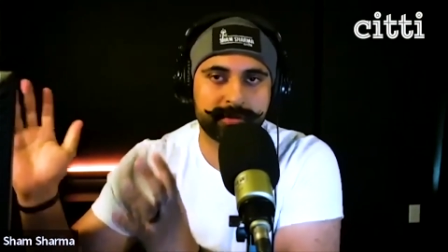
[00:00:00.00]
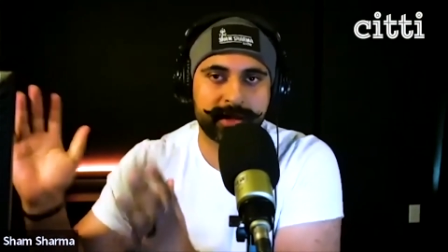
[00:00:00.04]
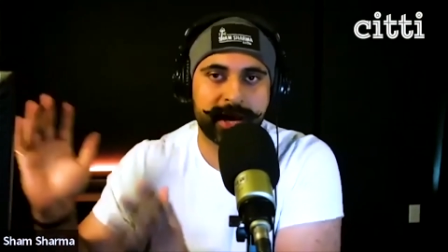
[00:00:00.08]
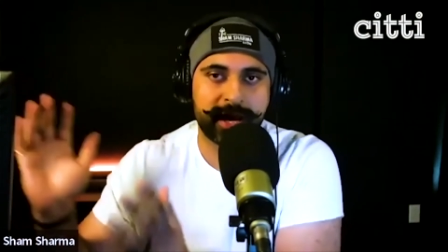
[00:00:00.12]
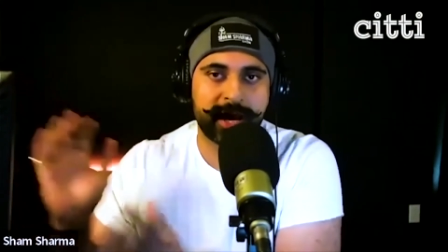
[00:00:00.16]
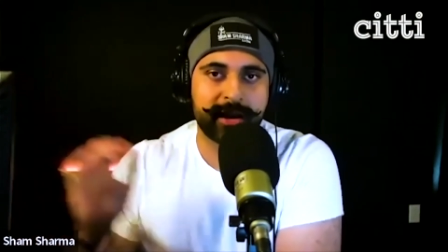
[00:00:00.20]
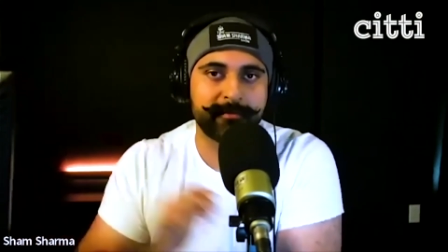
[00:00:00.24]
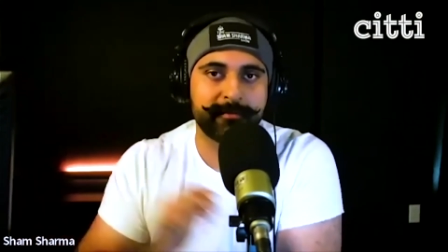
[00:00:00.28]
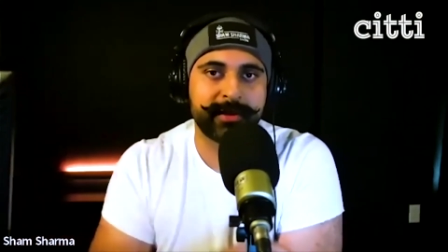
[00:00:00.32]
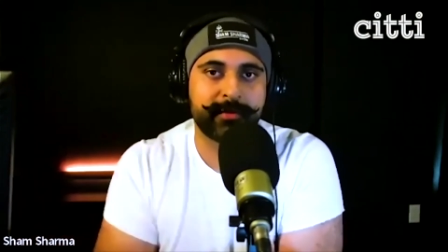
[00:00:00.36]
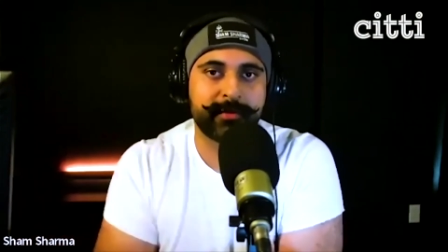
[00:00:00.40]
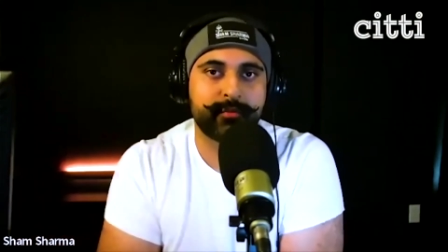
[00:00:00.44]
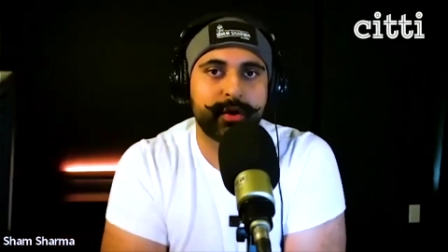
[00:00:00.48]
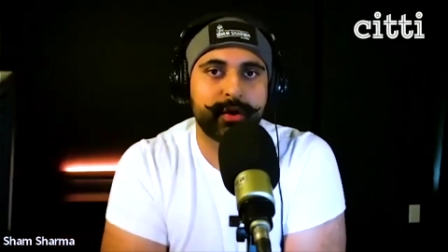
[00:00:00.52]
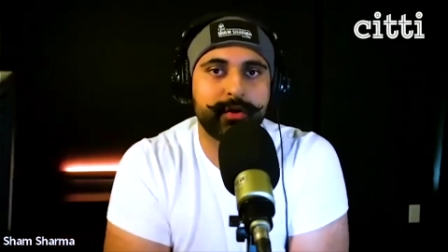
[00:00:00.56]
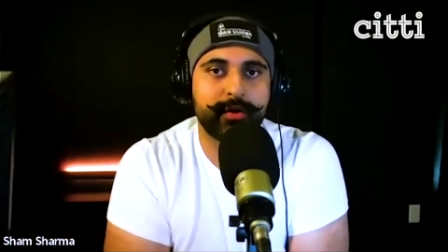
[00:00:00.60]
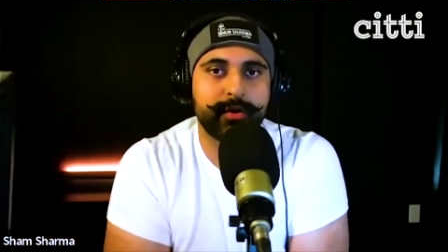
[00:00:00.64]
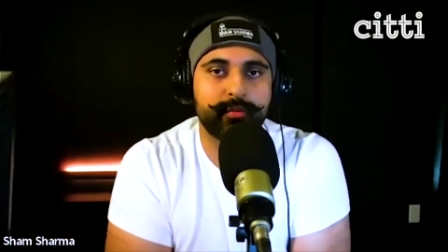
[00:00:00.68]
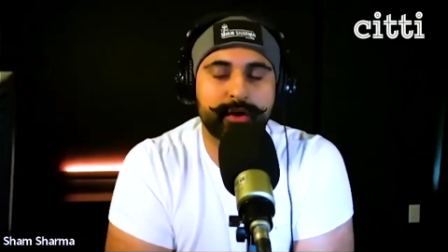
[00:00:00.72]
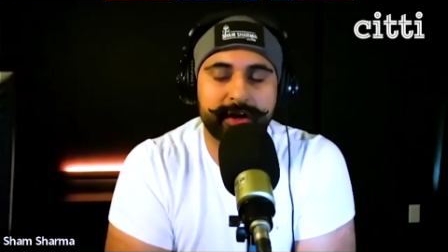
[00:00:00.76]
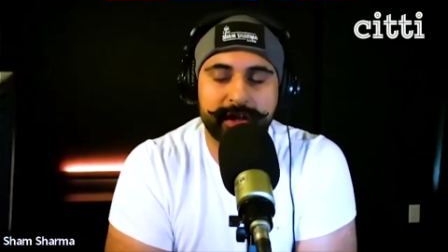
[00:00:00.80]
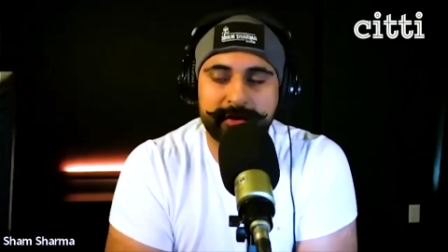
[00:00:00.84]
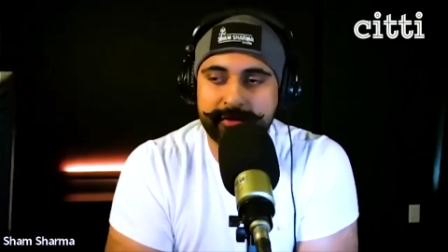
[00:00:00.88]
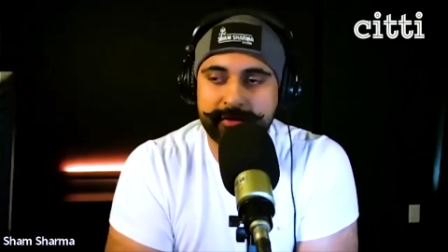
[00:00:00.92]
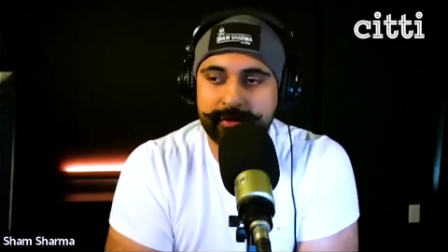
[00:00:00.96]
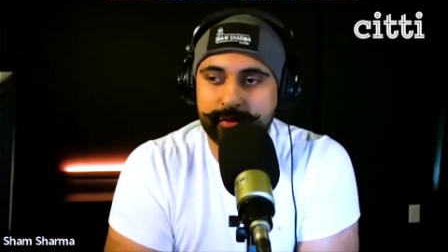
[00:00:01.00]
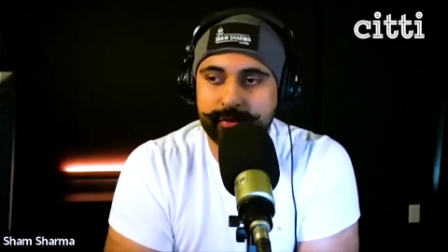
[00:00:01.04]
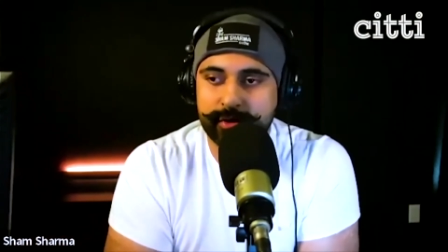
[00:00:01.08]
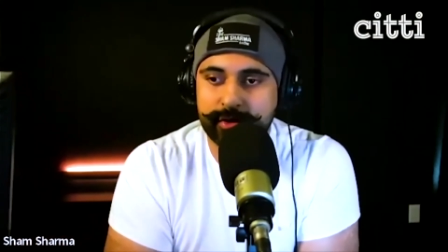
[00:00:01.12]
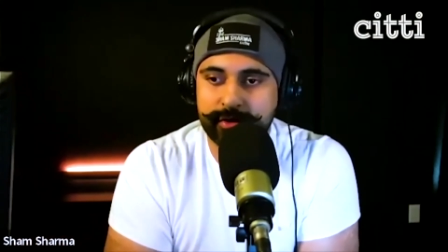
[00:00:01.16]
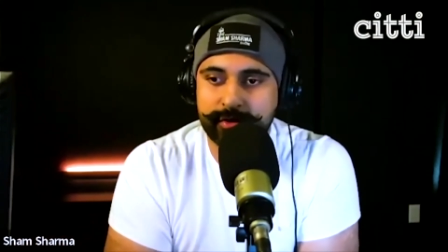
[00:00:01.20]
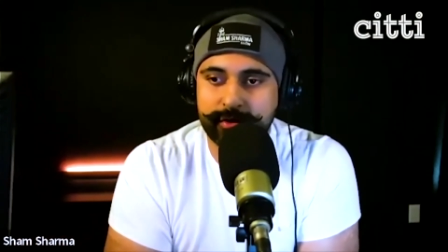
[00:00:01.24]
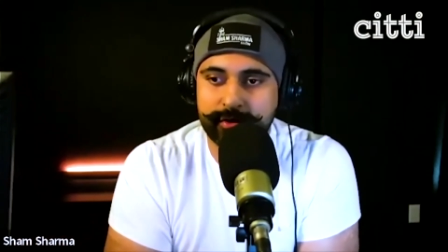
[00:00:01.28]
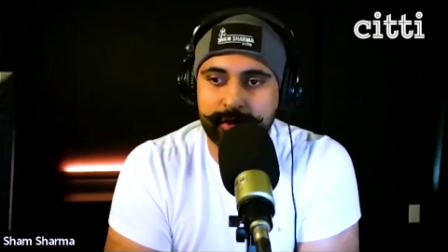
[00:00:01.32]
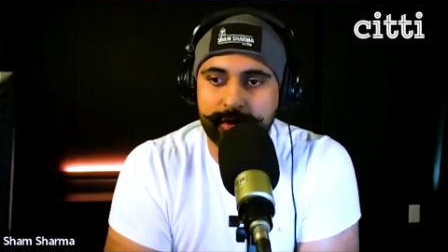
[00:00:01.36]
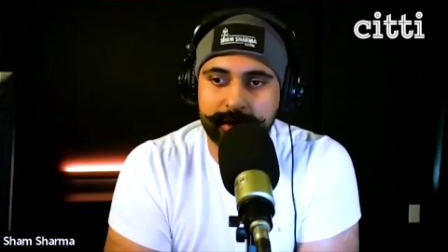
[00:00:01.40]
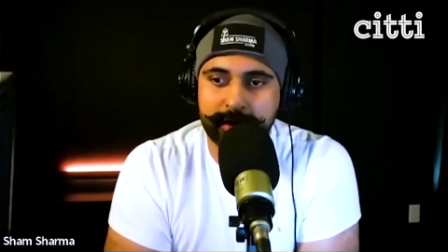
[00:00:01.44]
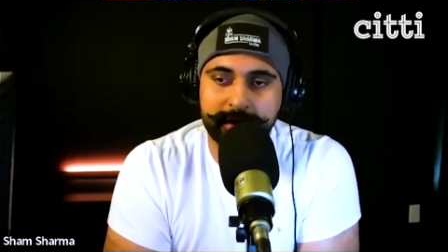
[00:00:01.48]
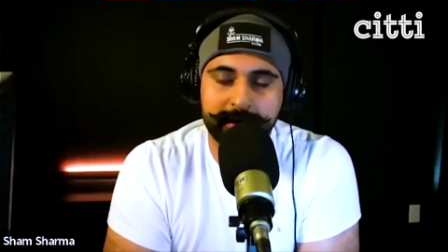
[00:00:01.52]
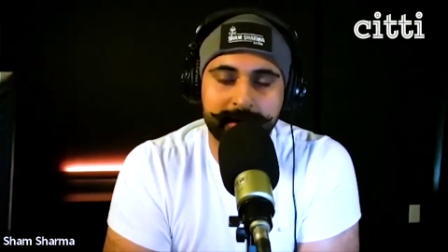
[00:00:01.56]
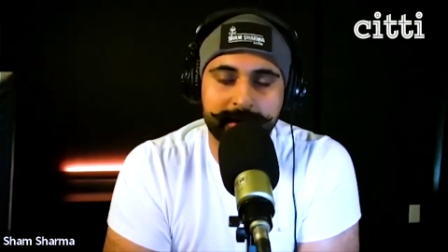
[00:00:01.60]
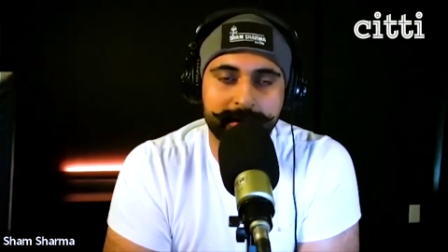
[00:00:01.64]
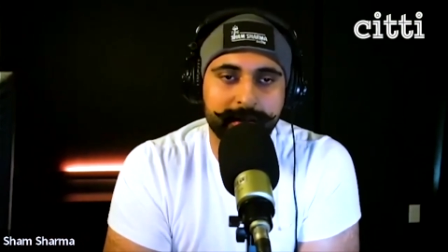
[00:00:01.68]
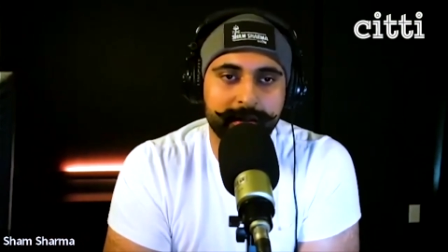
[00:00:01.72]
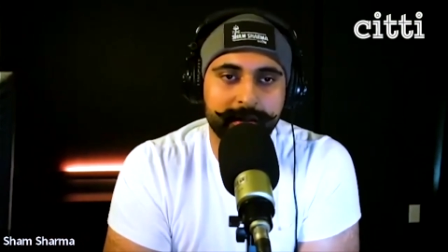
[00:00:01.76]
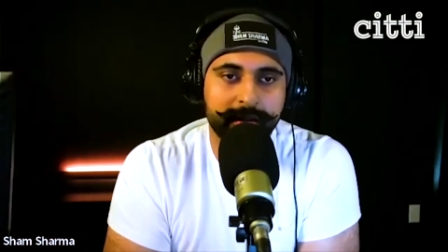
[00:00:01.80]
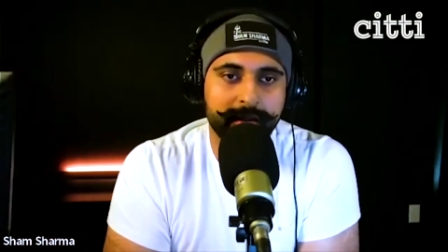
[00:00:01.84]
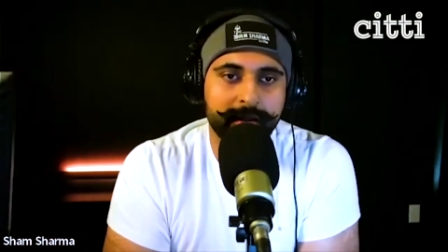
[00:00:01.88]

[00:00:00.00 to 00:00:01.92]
dharmic wing, whatever you want to call it,